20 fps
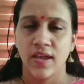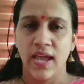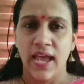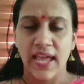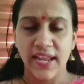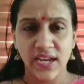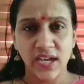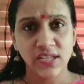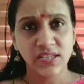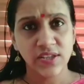
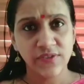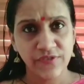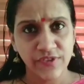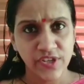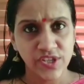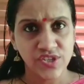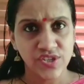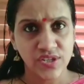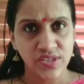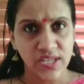Another
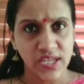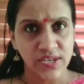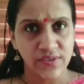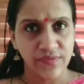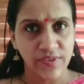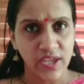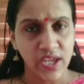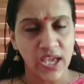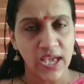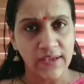feature that
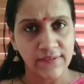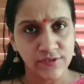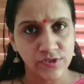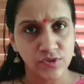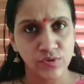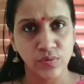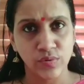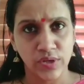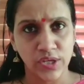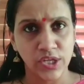we have to
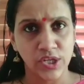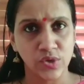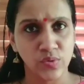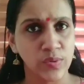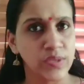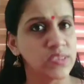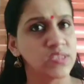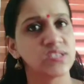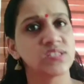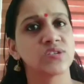look into
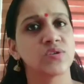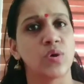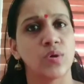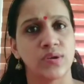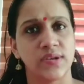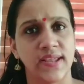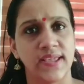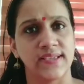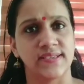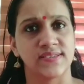in this
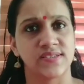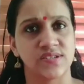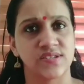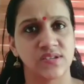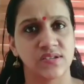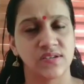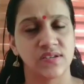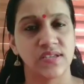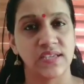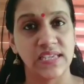context
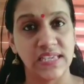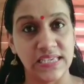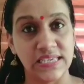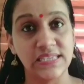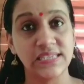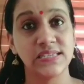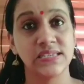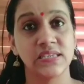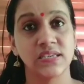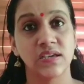
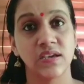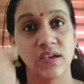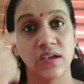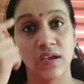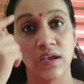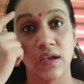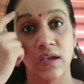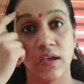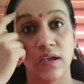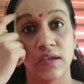is
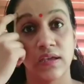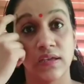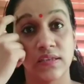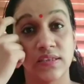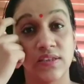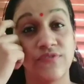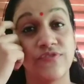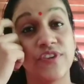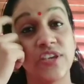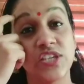
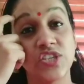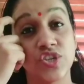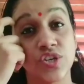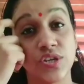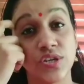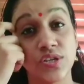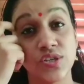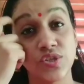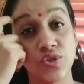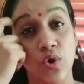the
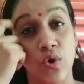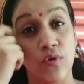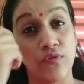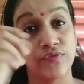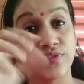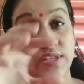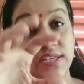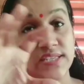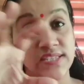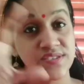features
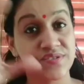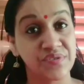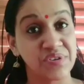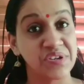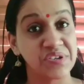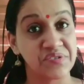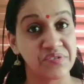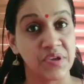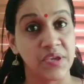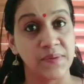of these 3
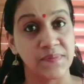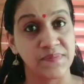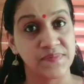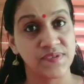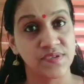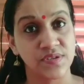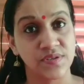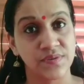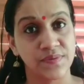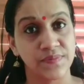
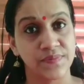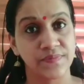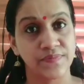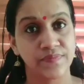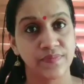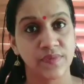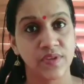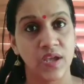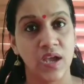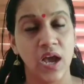tribes.
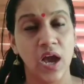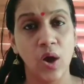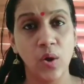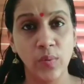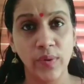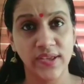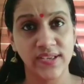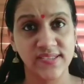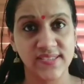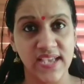How
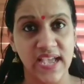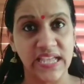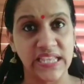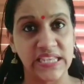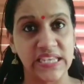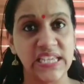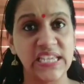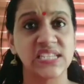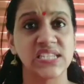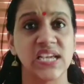
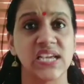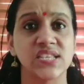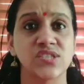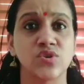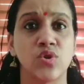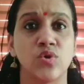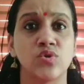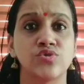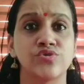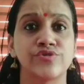exactly it has
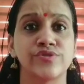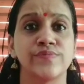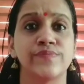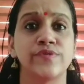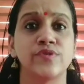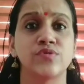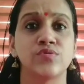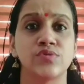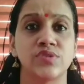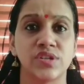
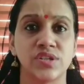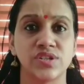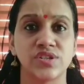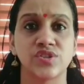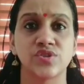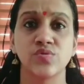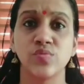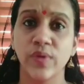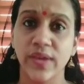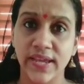contributed
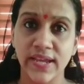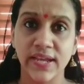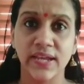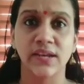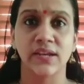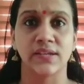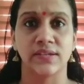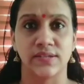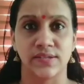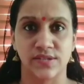to
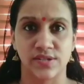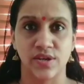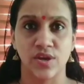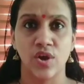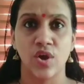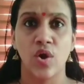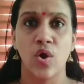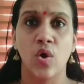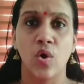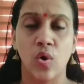England
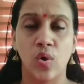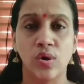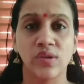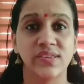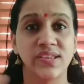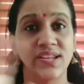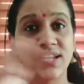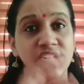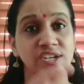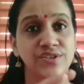or
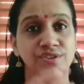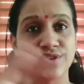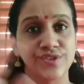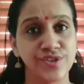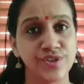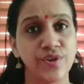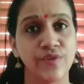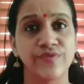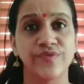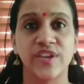the
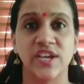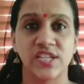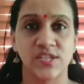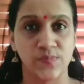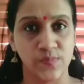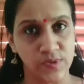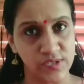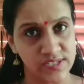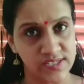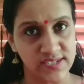literature of that
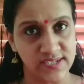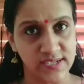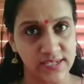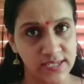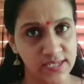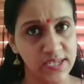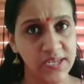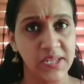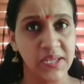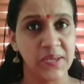
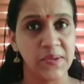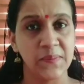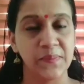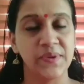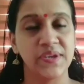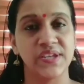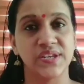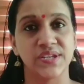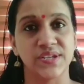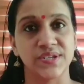particular
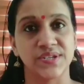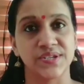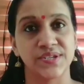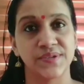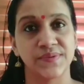period.